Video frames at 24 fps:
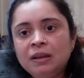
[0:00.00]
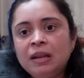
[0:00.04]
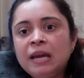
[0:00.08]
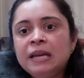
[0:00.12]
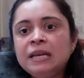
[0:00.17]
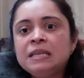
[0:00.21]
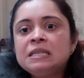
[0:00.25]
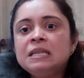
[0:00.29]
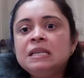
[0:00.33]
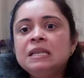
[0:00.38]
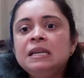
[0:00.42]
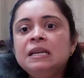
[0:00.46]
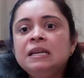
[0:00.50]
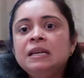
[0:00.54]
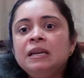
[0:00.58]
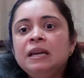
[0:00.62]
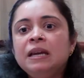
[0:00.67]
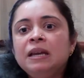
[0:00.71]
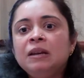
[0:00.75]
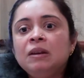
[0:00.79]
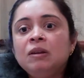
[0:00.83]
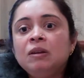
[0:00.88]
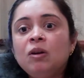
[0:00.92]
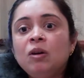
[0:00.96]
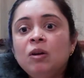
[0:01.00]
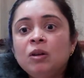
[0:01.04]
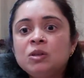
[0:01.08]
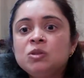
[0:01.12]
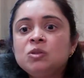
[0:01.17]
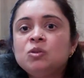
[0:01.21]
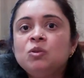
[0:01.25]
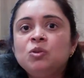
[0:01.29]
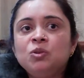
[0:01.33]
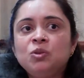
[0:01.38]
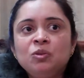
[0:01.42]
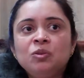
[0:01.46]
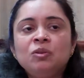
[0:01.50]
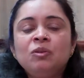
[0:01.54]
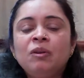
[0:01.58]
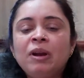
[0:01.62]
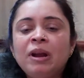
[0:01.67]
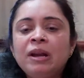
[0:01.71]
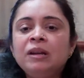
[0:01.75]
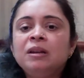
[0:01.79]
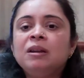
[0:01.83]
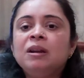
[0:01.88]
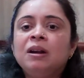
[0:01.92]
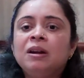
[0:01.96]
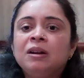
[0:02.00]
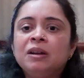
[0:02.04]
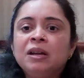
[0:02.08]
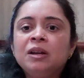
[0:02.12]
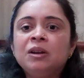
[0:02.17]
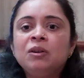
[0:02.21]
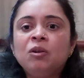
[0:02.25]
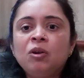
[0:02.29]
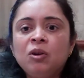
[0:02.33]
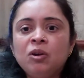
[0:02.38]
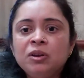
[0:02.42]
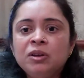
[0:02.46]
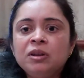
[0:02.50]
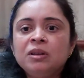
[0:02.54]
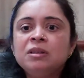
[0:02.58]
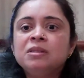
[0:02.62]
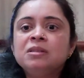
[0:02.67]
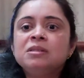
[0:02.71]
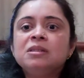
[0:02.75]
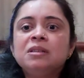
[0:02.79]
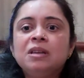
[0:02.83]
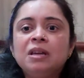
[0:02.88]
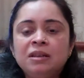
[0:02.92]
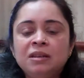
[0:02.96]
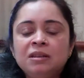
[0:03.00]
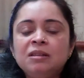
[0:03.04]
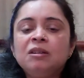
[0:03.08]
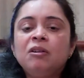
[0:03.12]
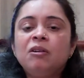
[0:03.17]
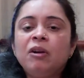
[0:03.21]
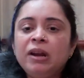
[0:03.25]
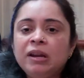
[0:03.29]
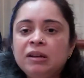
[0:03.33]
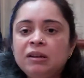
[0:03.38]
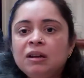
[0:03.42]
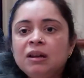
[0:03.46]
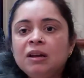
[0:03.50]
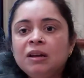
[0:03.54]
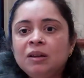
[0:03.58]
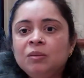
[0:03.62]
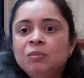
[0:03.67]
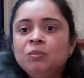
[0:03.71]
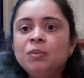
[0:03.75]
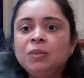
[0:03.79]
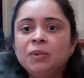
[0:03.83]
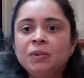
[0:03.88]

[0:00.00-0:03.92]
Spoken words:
nicely, and also to the right target audience at the right time.